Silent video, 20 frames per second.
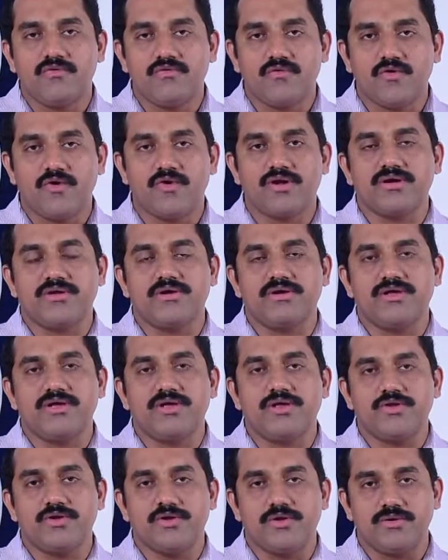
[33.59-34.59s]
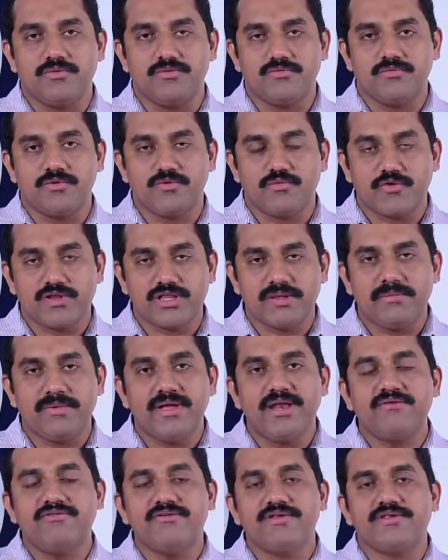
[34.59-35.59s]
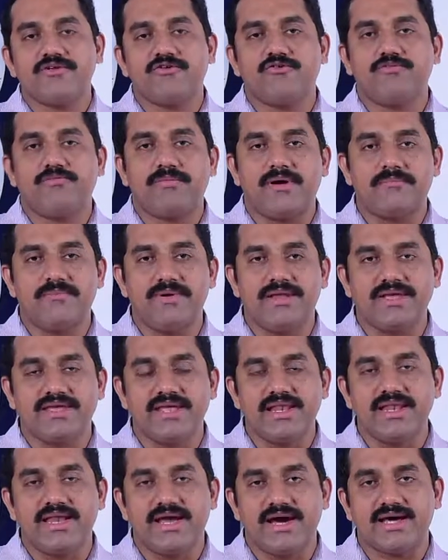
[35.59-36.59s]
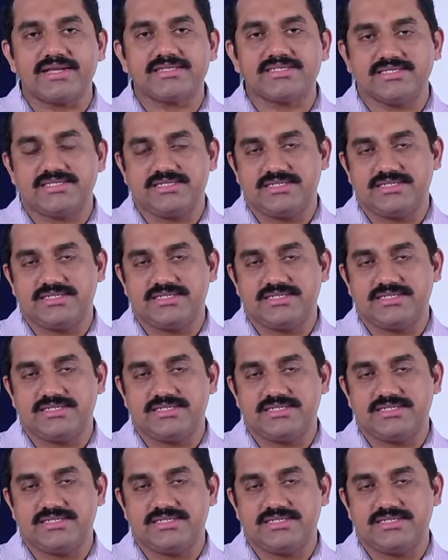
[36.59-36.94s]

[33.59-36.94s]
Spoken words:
for the benefit of public in large,